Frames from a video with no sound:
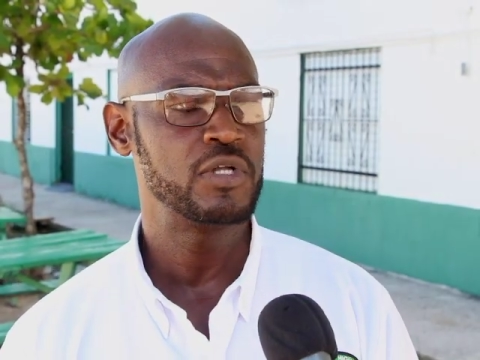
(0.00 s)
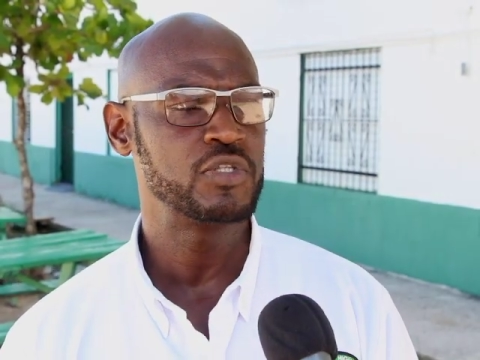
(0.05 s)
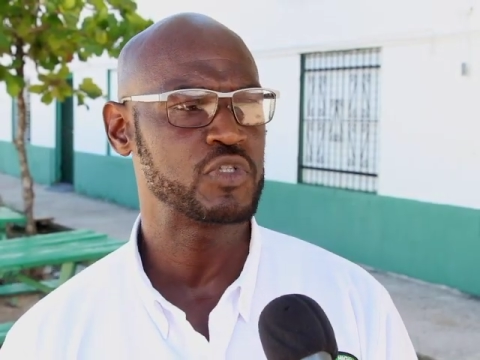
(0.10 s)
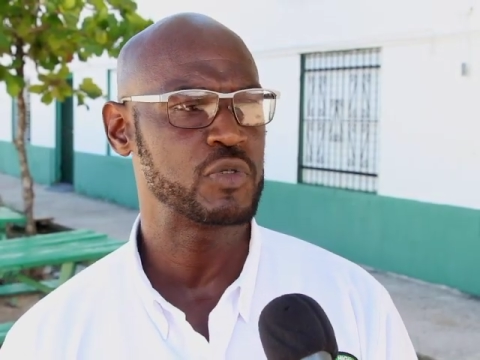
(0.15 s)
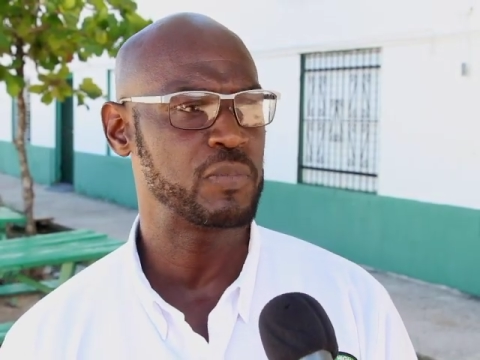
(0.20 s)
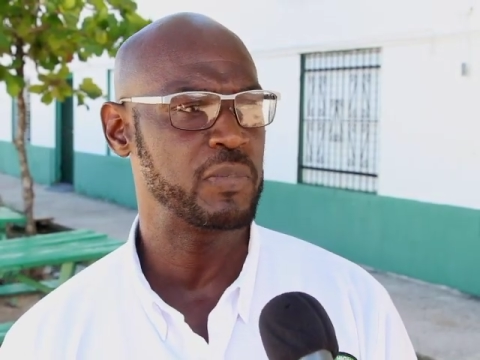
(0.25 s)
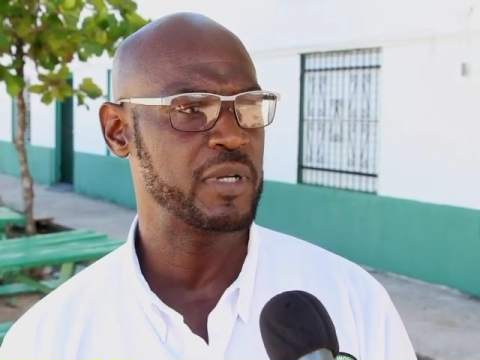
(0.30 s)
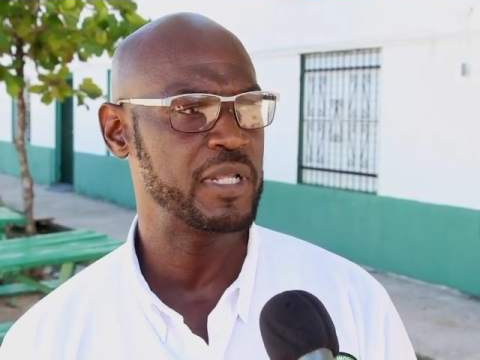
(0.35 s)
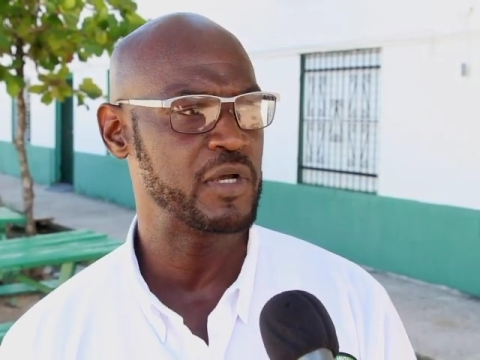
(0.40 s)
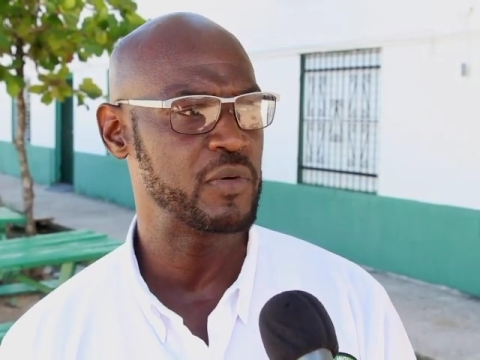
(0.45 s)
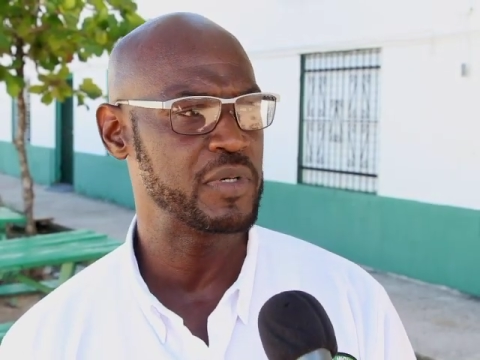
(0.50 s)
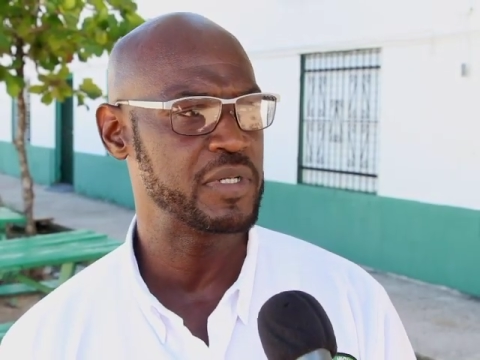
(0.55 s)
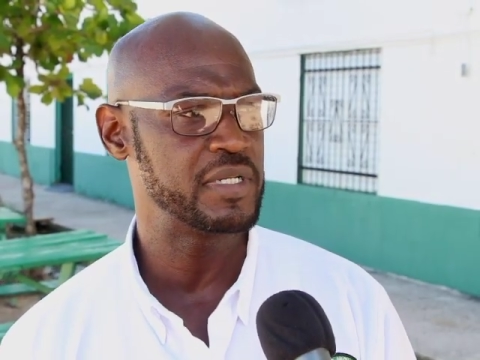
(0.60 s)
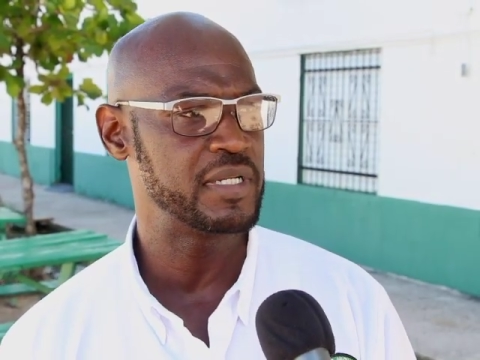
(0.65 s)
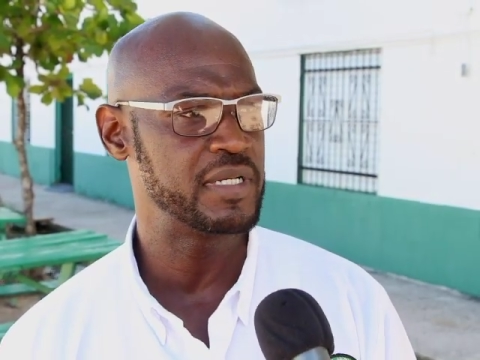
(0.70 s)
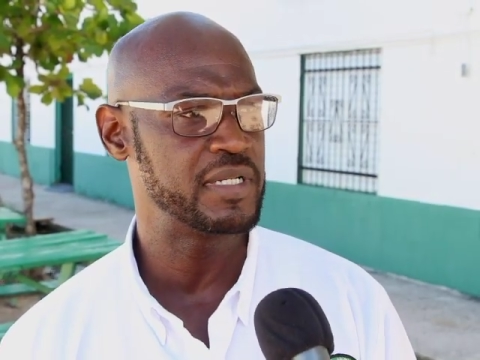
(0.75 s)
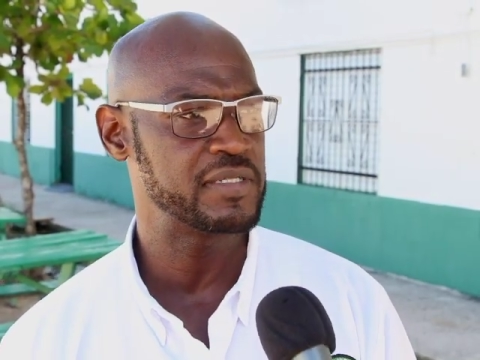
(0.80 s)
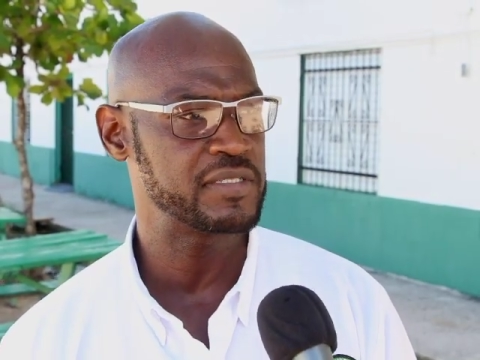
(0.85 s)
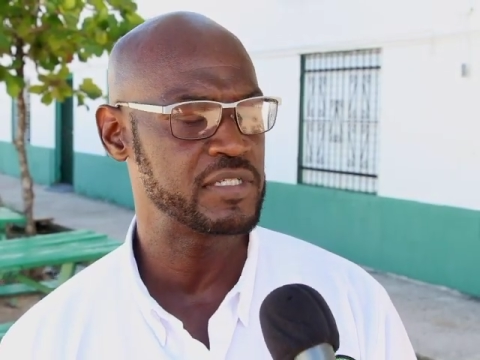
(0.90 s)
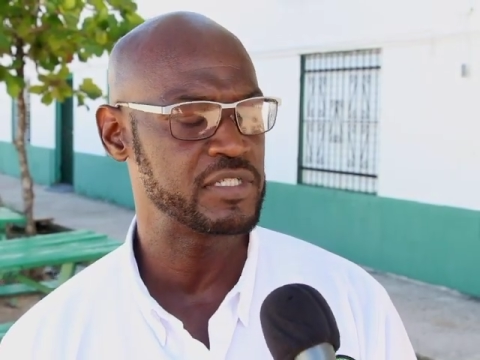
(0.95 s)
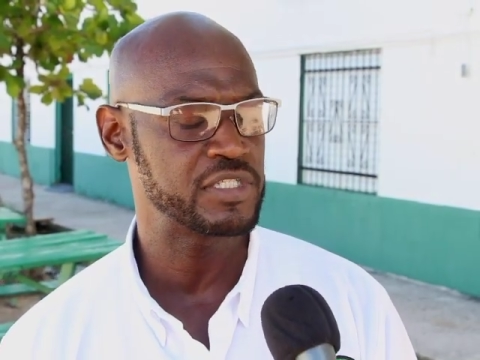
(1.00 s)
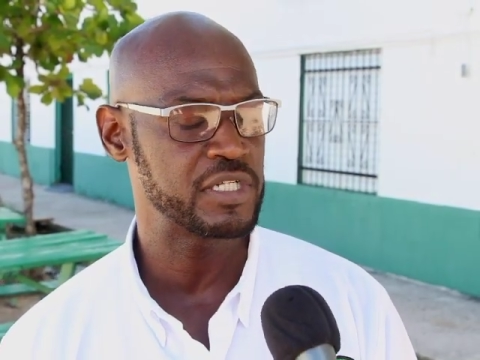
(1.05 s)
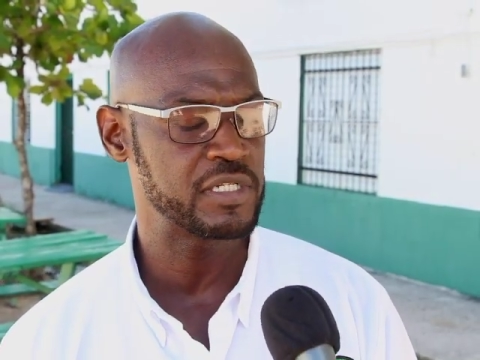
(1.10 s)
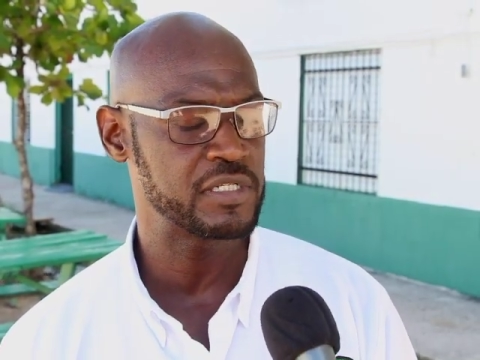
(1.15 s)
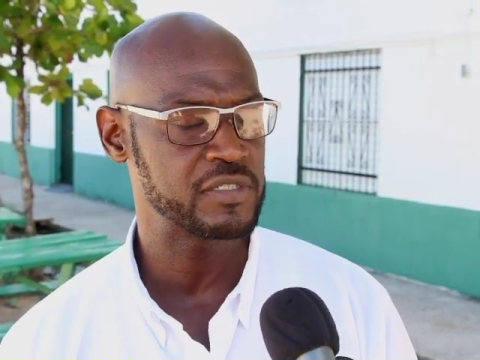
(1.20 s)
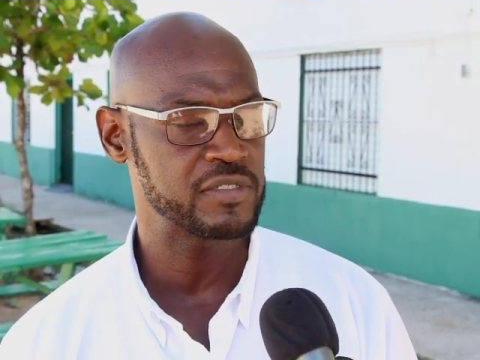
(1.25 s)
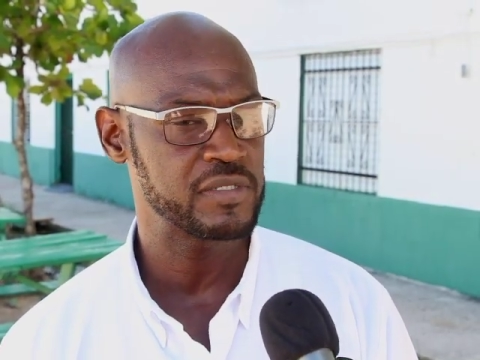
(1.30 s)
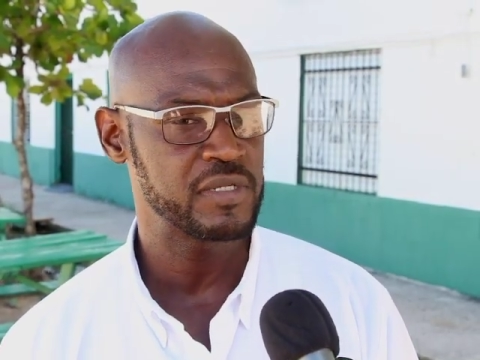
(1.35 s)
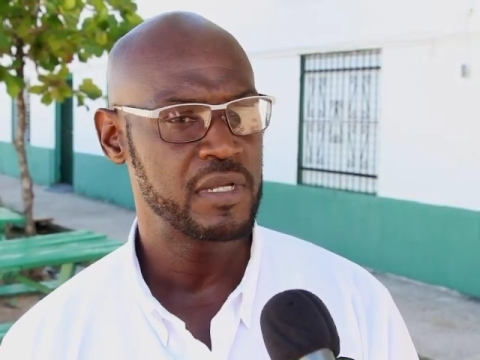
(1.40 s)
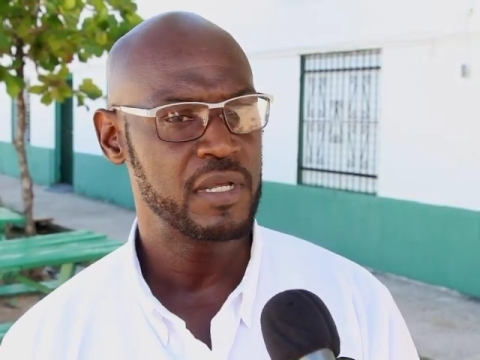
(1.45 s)
to play with the
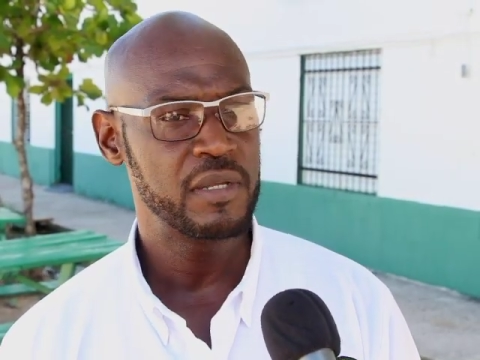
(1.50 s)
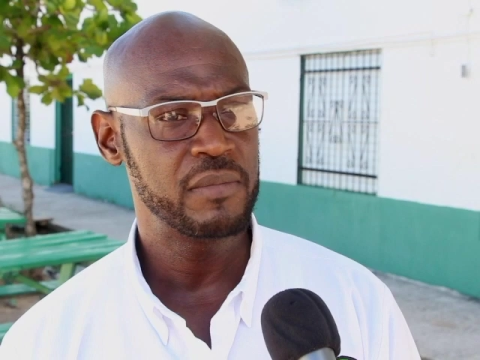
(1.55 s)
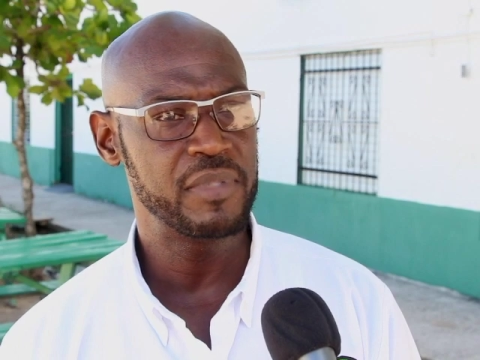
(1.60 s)
decisions